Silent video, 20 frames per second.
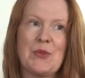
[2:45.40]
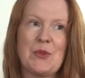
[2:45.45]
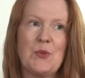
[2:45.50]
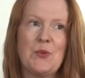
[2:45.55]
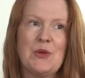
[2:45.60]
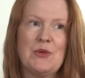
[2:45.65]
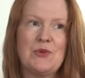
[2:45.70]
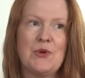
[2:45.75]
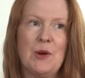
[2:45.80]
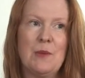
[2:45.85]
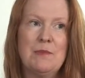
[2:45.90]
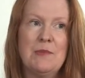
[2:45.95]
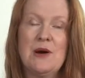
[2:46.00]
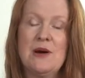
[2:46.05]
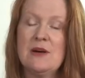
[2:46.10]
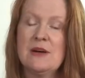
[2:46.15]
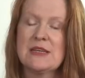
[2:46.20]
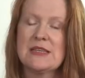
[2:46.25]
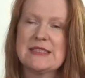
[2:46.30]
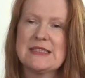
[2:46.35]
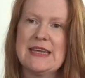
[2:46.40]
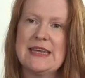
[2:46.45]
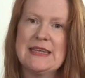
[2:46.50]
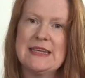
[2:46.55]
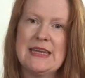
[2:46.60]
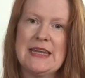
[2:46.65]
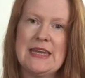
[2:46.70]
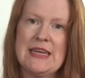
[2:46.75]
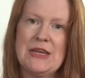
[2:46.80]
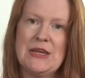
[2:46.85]
We've got Mark
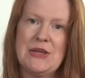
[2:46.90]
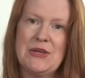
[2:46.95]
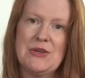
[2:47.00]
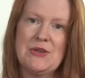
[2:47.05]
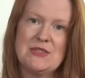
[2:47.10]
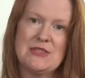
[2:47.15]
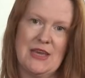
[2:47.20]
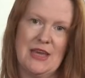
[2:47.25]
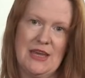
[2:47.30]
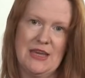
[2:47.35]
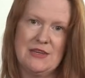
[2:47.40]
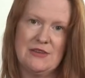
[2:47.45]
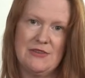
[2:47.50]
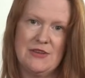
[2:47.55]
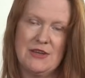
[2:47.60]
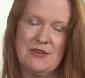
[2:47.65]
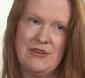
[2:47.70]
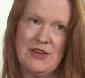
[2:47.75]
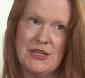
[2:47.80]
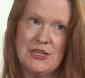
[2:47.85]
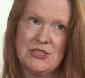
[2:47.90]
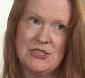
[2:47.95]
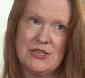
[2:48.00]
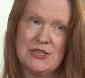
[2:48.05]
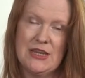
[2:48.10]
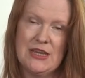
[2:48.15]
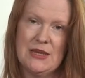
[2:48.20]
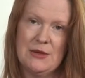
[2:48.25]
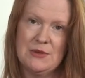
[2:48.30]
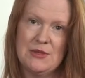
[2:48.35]
Standley, who's the head of
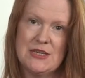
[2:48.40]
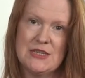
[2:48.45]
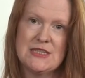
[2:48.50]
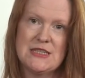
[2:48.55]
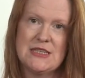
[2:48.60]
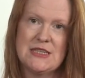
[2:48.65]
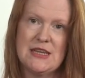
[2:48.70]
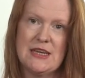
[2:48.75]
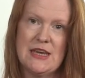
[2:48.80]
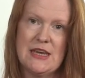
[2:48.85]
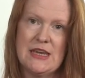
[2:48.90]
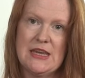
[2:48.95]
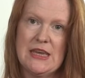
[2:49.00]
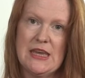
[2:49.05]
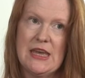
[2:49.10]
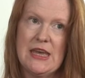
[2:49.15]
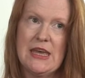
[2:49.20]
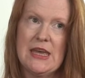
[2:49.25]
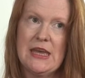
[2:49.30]
innovation here with us today.